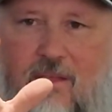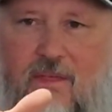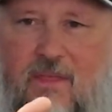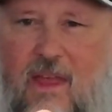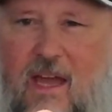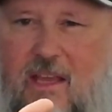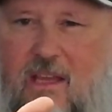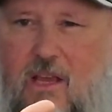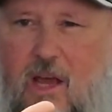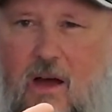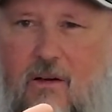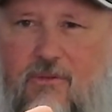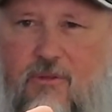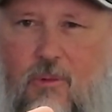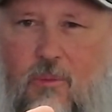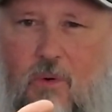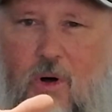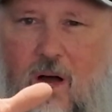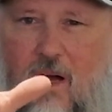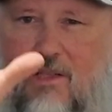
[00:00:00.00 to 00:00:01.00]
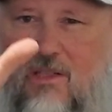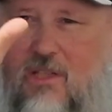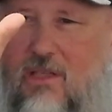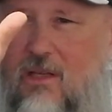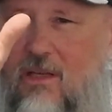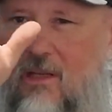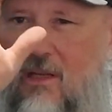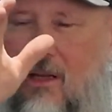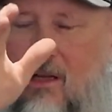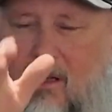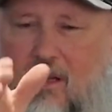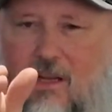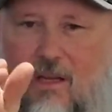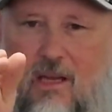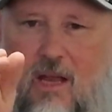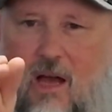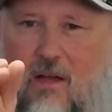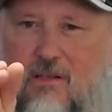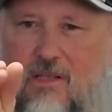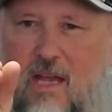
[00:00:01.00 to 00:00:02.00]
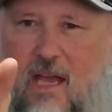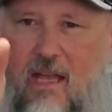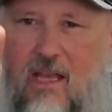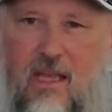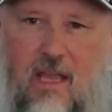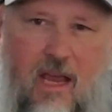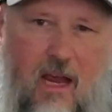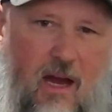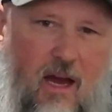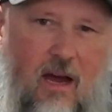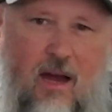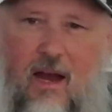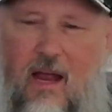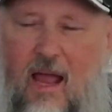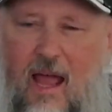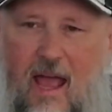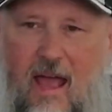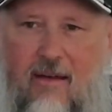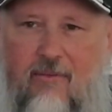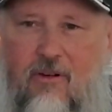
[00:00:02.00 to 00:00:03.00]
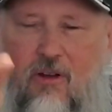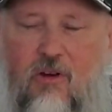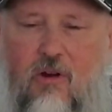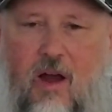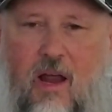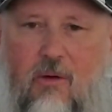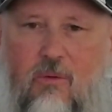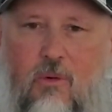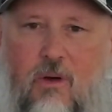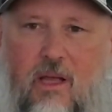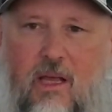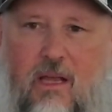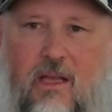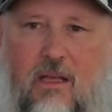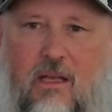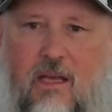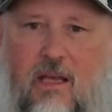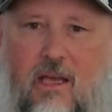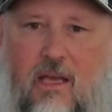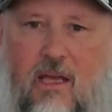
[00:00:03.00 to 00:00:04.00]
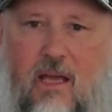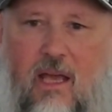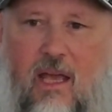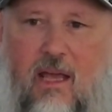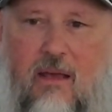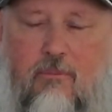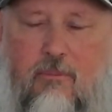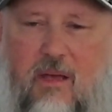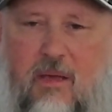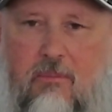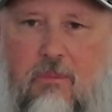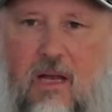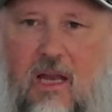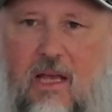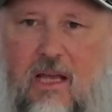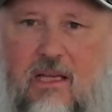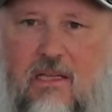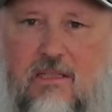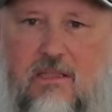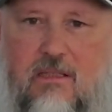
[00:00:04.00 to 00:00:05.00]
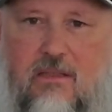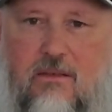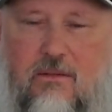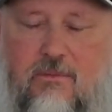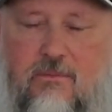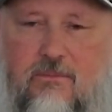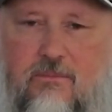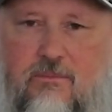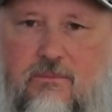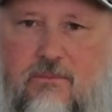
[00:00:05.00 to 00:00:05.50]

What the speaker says: Thank y'all for watching. Y'all take care. Have a great week and be blessed.